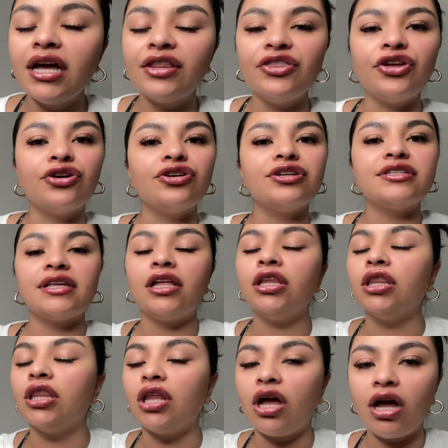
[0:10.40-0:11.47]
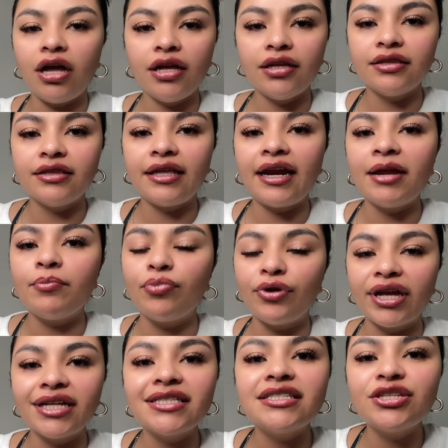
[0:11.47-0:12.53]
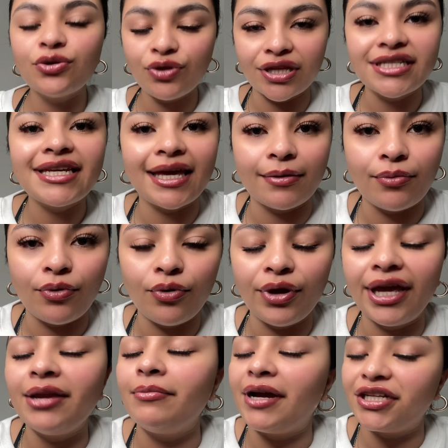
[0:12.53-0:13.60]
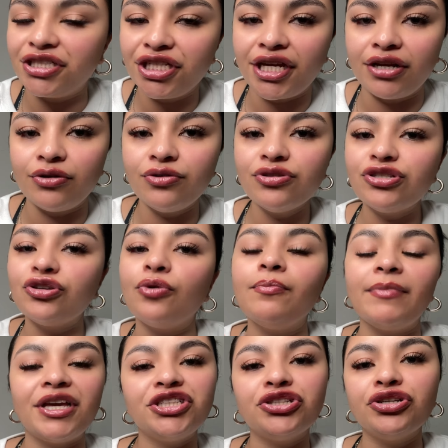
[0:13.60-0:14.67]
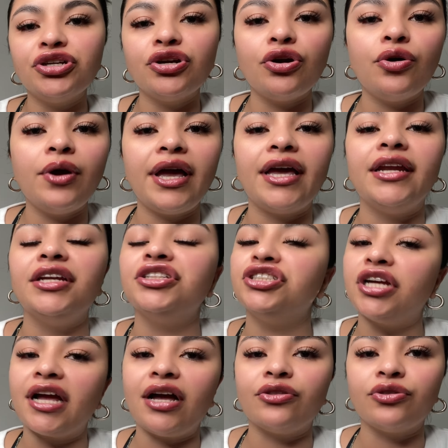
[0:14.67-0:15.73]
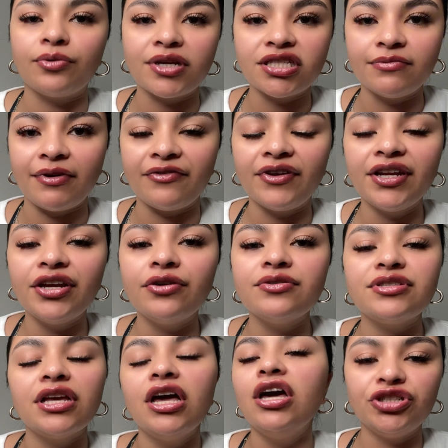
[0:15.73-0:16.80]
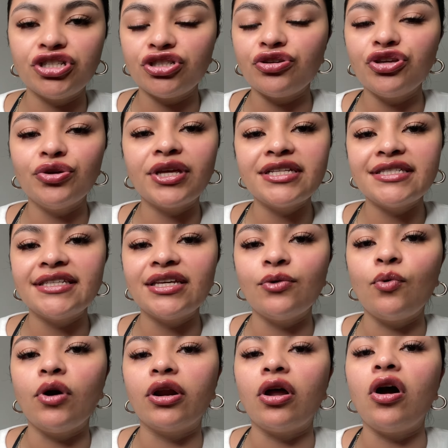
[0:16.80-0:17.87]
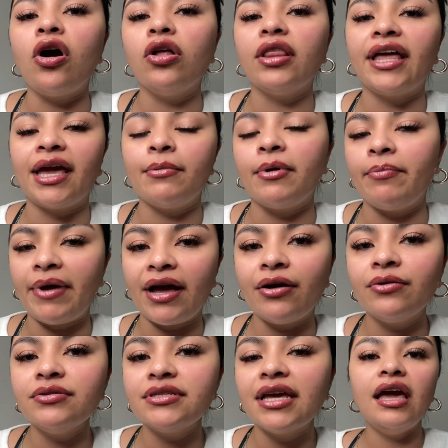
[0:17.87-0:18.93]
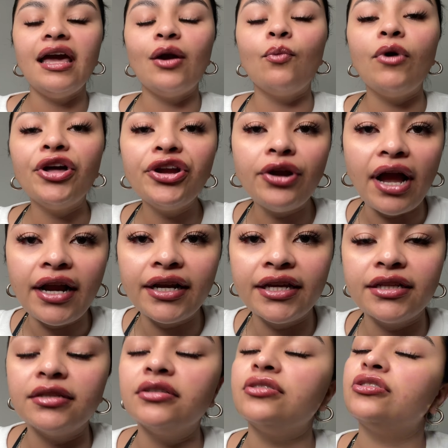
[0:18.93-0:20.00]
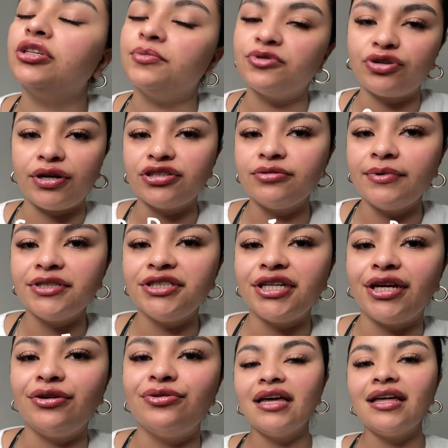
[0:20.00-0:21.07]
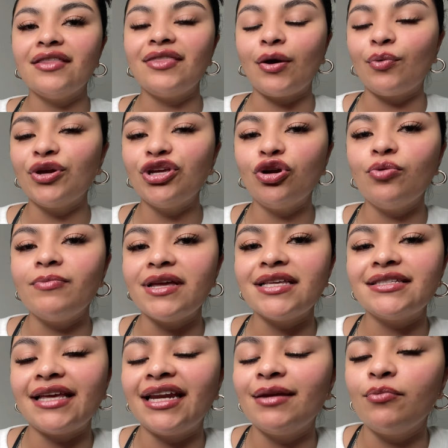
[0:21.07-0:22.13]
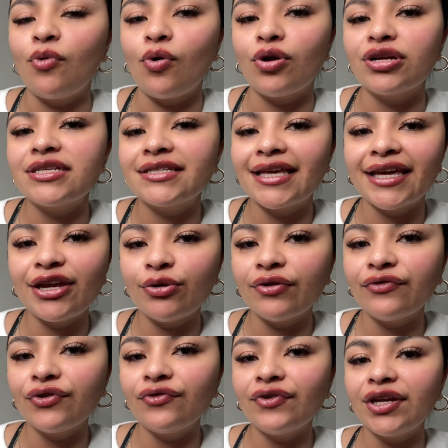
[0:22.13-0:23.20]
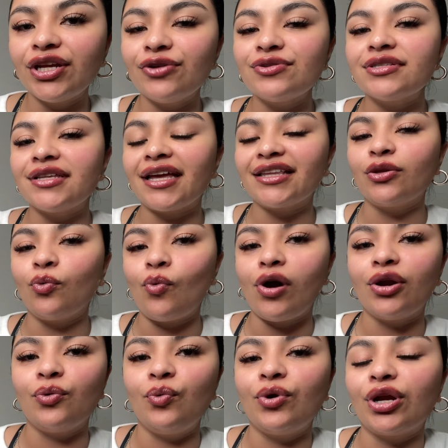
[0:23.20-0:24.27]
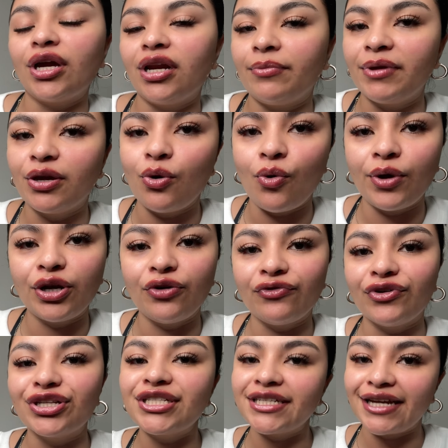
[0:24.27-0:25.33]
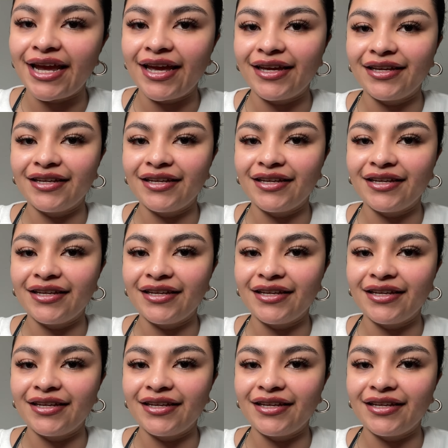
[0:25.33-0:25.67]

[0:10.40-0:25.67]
There's a lot that I bring to the table in my channel, so make sure you go ahead and check out the rest of my videos just so you can see what all I am about. And while you're at it, subscribe to my channel, that way you don't miss any more skincare review videos like the one we're going to be going over today.